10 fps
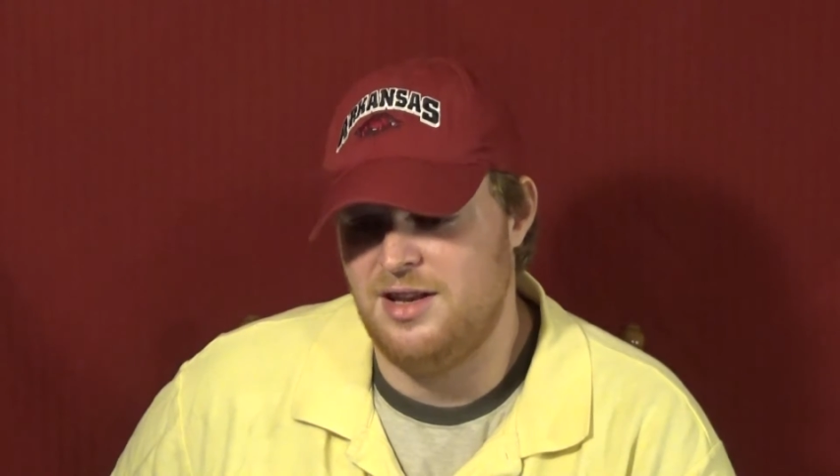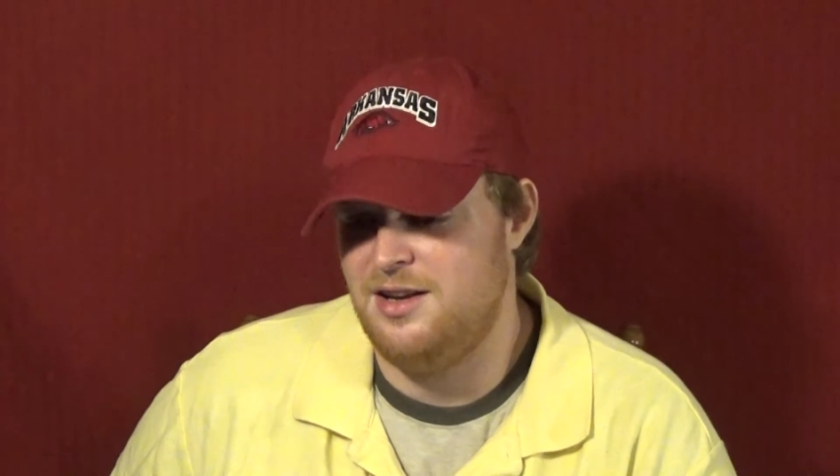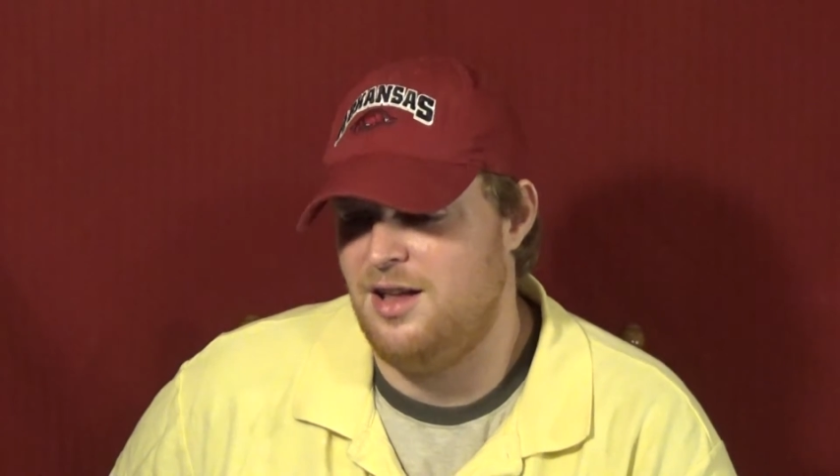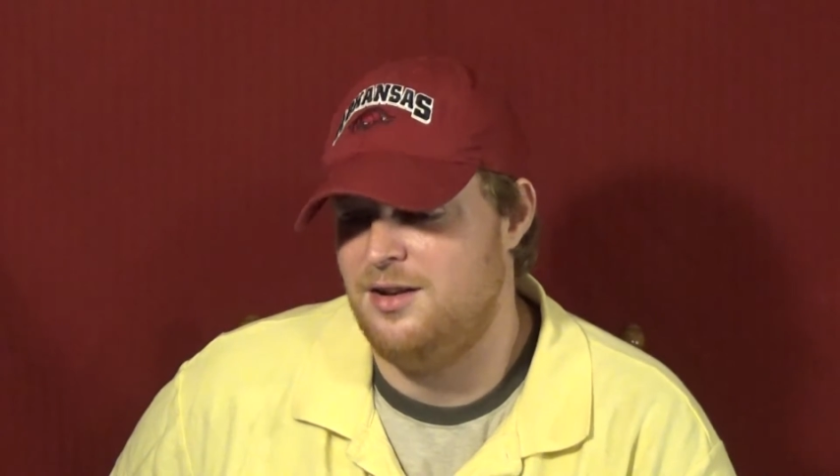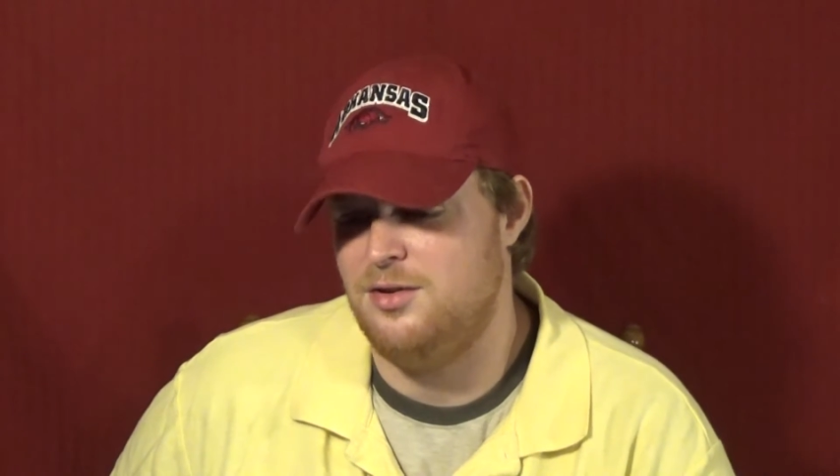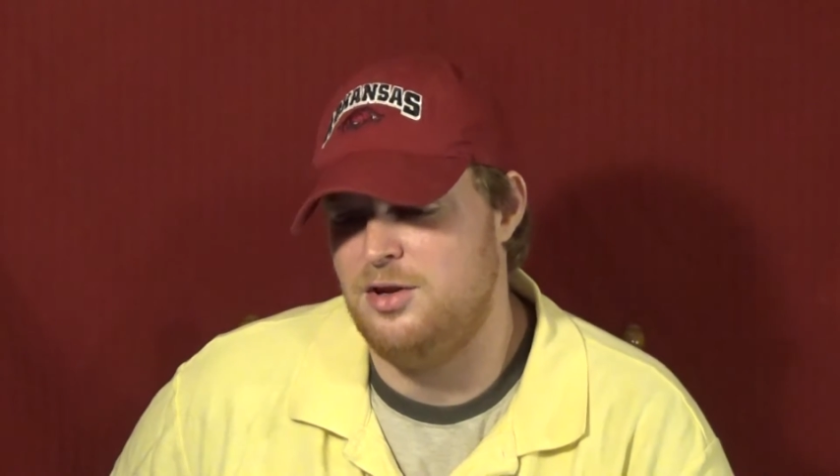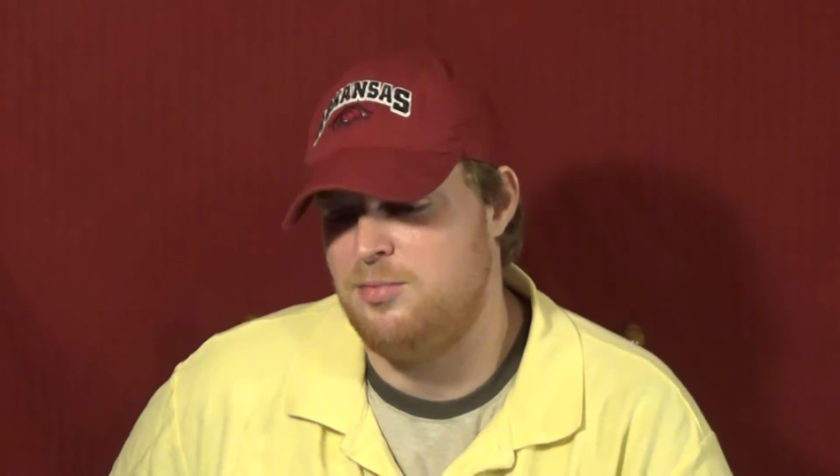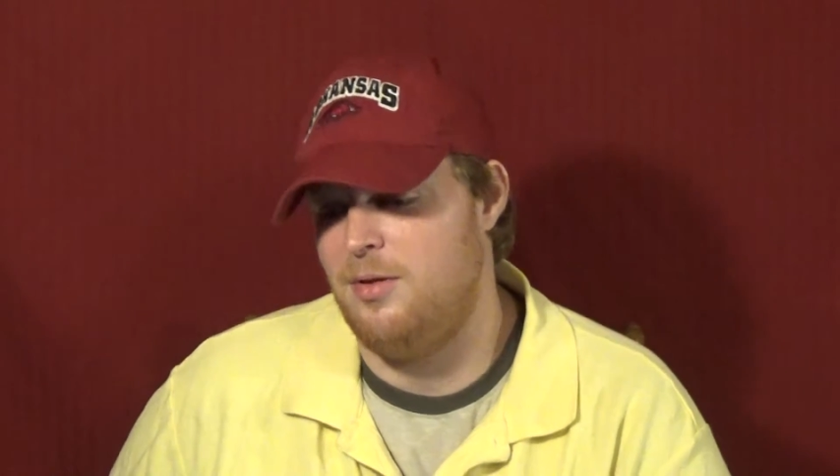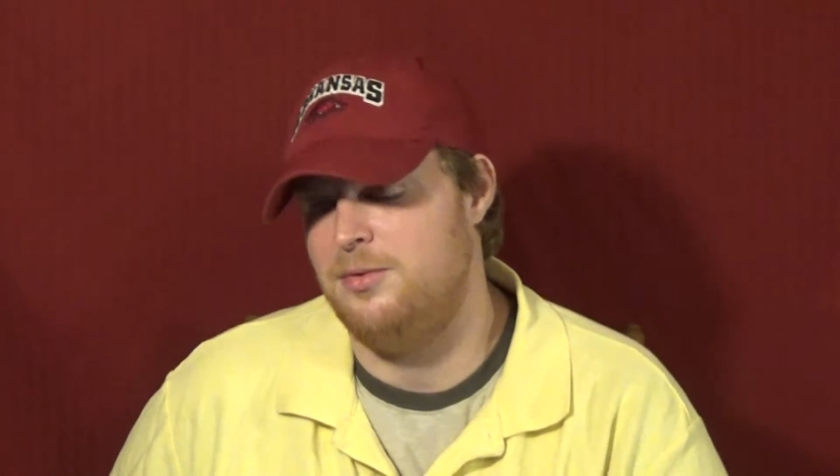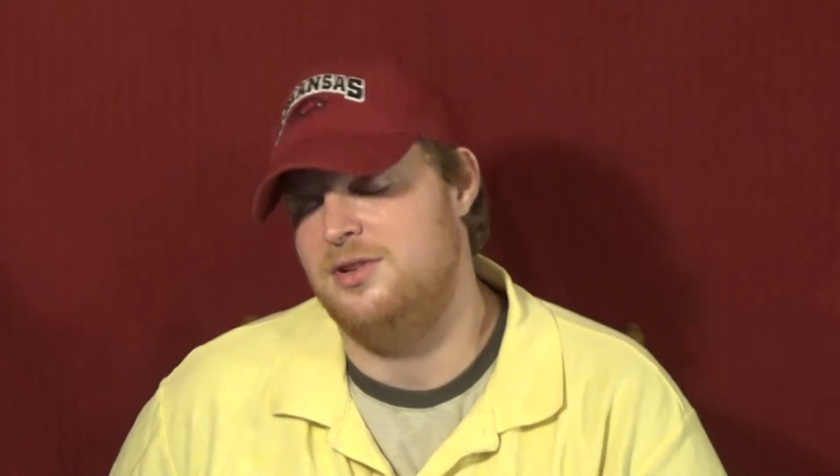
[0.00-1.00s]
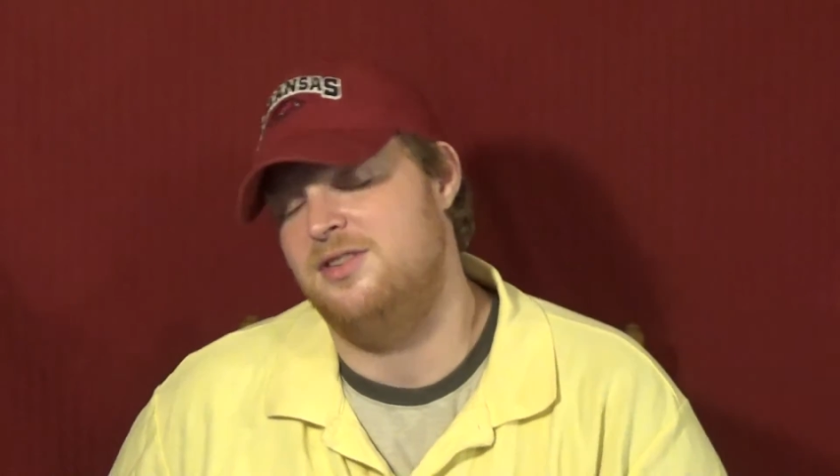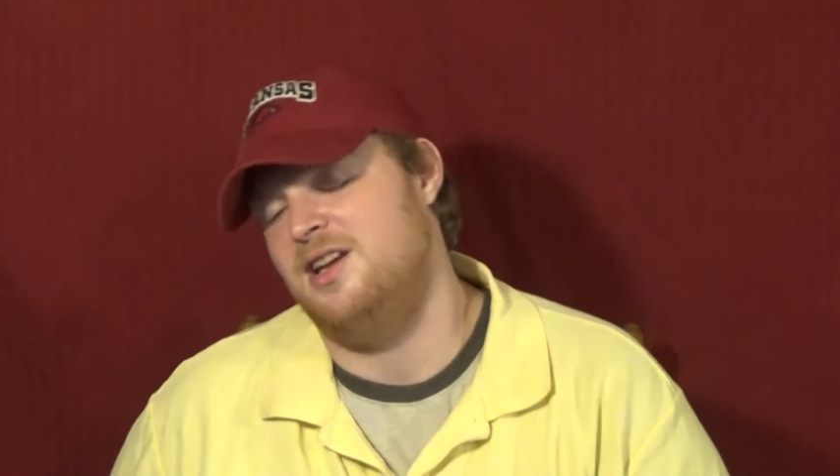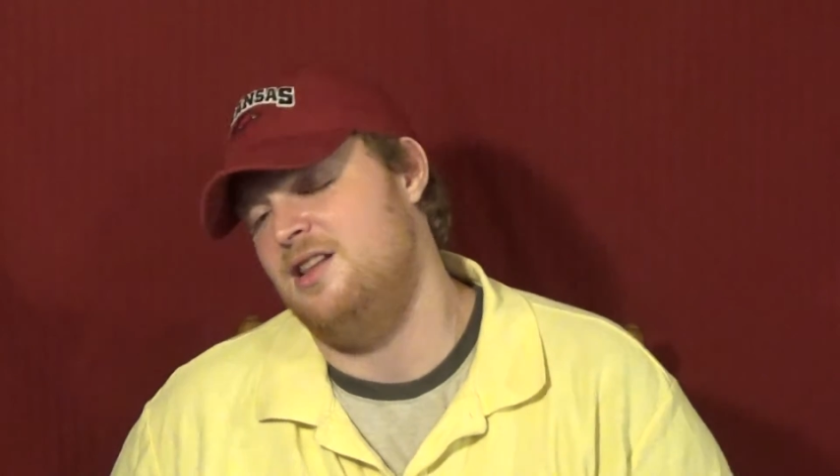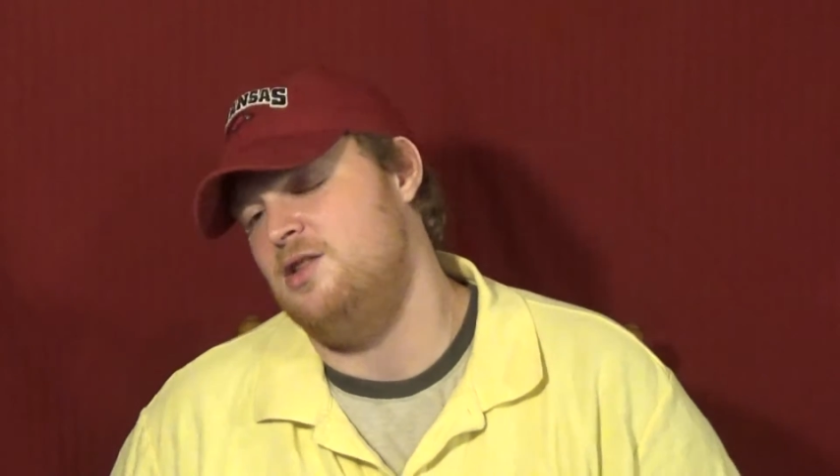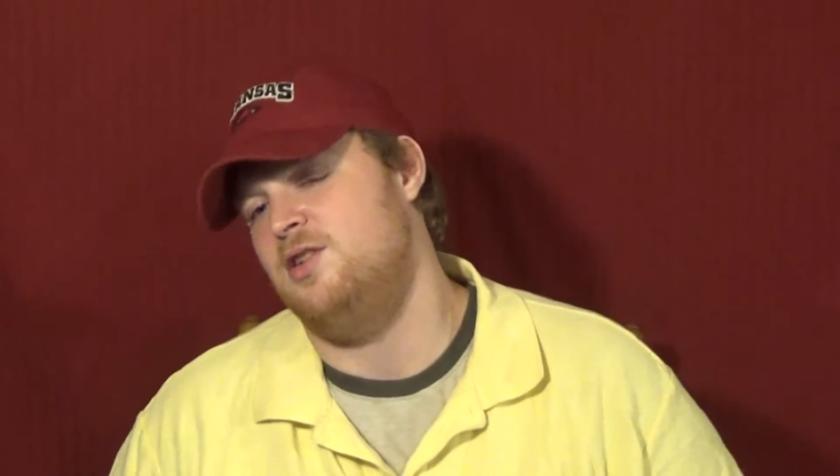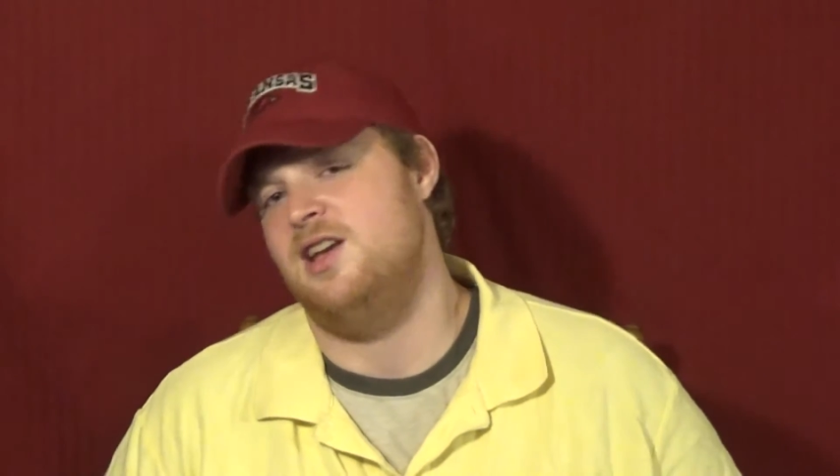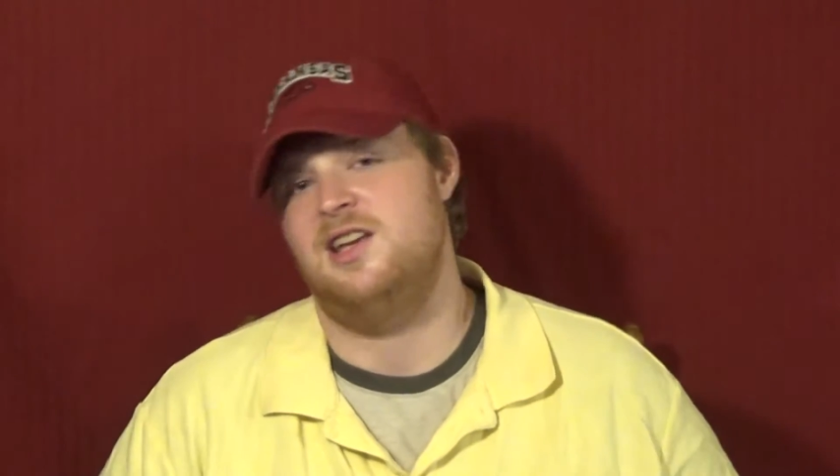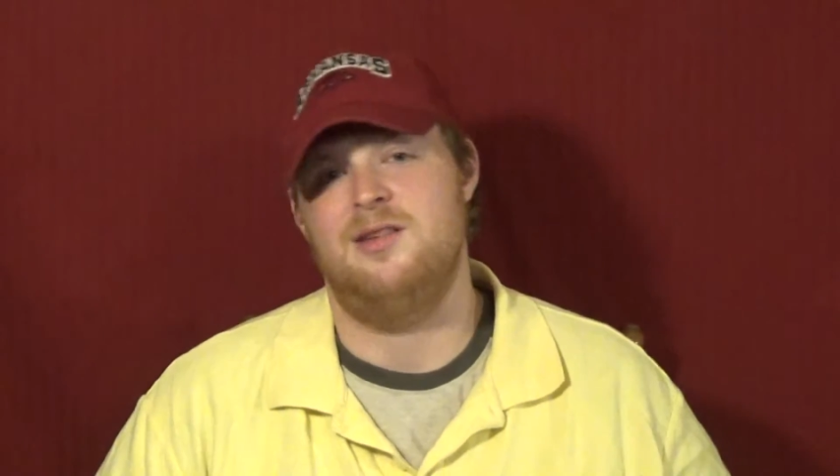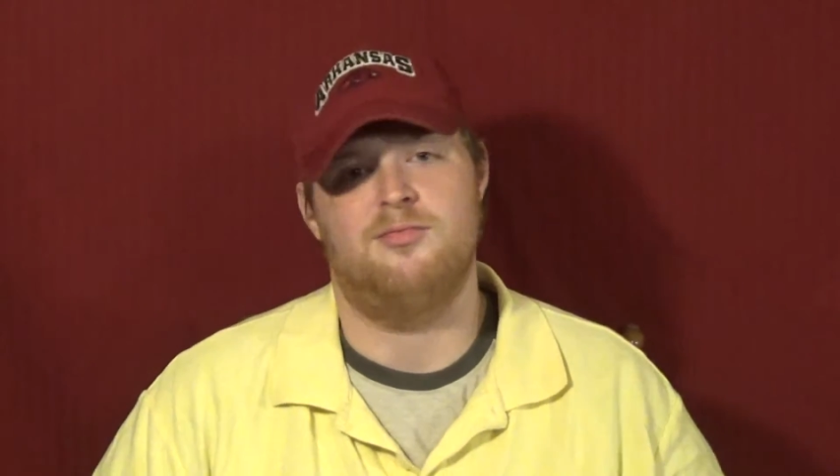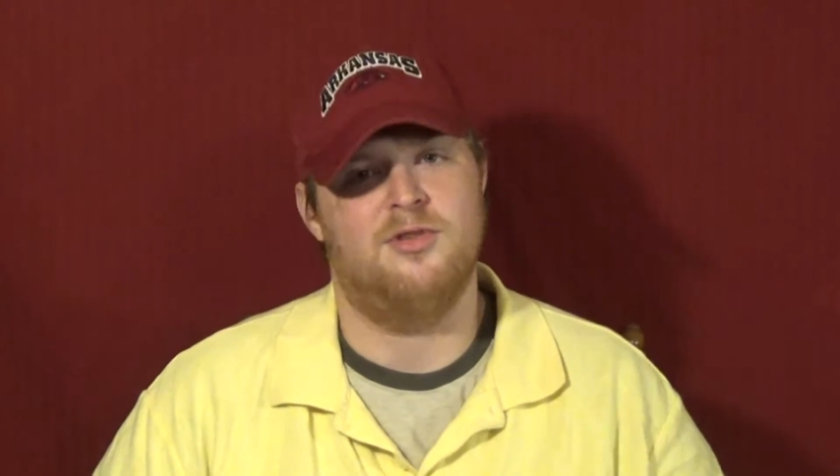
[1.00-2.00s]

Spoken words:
And I know you're probably going to say that you can't keep